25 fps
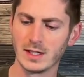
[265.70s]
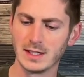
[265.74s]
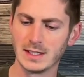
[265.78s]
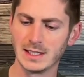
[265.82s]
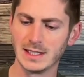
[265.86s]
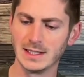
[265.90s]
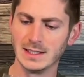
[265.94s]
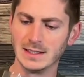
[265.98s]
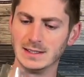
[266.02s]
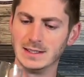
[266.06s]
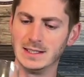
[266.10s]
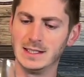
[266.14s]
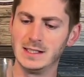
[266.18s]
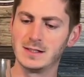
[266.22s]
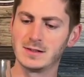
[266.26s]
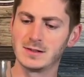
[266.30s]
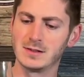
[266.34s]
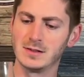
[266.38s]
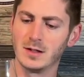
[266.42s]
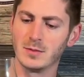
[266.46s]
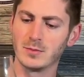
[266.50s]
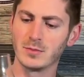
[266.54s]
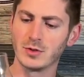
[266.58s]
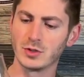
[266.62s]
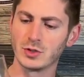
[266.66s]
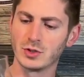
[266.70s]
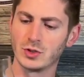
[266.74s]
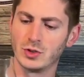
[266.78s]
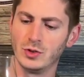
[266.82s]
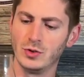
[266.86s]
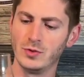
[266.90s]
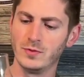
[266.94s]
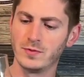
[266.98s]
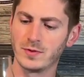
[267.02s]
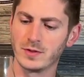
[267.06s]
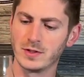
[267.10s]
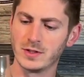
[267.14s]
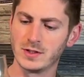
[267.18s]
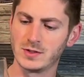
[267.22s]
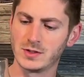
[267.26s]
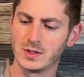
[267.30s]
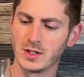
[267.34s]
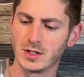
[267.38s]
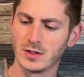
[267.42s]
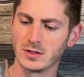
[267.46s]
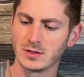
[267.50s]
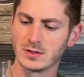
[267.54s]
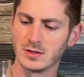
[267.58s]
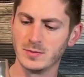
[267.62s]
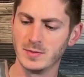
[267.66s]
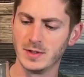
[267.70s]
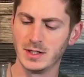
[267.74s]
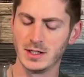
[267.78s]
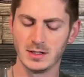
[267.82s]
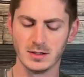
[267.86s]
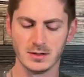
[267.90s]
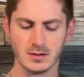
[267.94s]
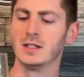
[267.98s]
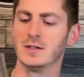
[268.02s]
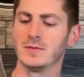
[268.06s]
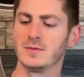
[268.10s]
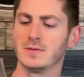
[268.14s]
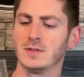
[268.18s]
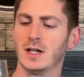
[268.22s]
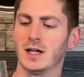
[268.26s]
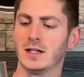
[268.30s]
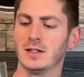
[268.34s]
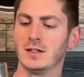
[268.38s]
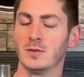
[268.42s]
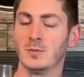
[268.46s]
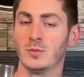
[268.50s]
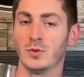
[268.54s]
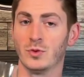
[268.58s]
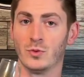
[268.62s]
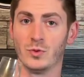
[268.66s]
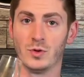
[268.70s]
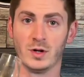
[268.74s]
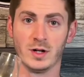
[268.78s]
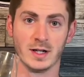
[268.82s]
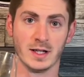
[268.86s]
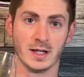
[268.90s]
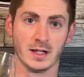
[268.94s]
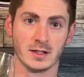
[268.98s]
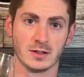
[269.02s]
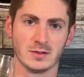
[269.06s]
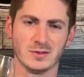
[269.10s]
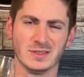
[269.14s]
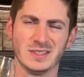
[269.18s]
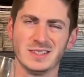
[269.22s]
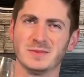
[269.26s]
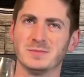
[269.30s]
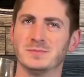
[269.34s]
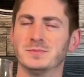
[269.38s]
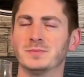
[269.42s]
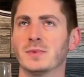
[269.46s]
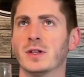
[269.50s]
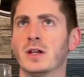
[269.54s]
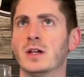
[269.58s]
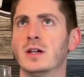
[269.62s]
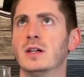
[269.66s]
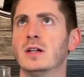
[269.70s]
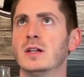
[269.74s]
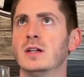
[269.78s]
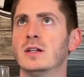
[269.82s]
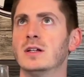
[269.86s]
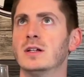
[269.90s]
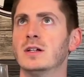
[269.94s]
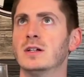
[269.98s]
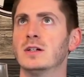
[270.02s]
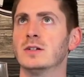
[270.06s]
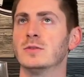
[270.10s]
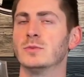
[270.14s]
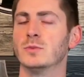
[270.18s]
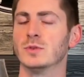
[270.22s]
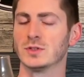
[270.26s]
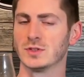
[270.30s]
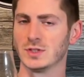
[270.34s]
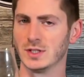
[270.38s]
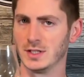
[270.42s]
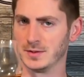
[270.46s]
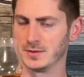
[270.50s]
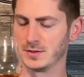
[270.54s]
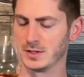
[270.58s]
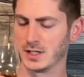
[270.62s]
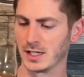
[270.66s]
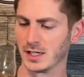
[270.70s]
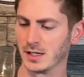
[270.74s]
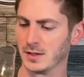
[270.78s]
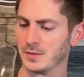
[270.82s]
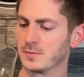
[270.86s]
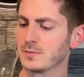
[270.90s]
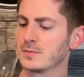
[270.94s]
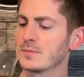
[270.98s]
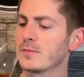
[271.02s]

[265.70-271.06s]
at least number 2 for this year to me, if not number 1. We'll see. Hang on.